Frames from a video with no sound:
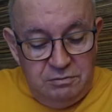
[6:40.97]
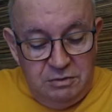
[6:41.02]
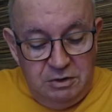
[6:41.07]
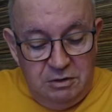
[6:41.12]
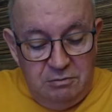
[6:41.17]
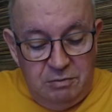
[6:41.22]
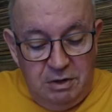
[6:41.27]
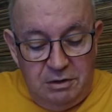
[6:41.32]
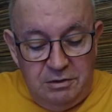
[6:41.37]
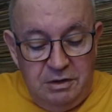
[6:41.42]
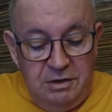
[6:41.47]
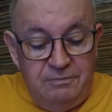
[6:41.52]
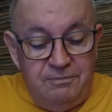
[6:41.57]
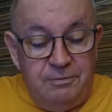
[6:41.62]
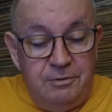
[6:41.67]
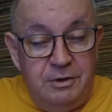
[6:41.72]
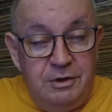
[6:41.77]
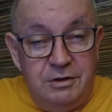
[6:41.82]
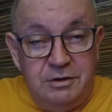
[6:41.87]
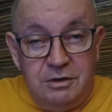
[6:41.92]
and my deep
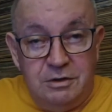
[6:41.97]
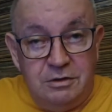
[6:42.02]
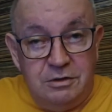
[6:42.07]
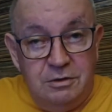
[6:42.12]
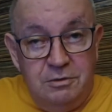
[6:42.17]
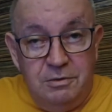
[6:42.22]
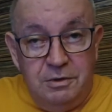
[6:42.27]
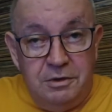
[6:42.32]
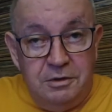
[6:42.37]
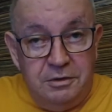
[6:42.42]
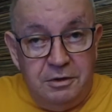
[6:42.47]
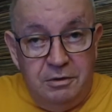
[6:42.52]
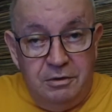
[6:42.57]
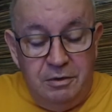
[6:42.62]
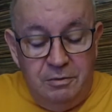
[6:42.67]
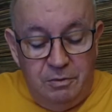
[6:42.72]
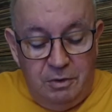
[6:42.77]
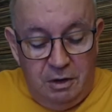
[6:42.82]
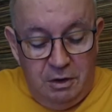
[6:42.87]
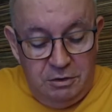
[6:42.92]
freeze is
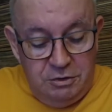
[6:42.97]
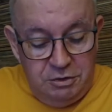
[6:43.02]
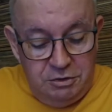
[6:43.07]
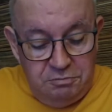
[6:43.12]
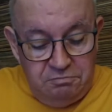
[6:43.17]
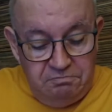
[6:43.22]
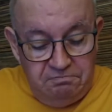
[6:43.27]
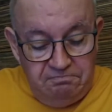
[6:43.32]
230 watts.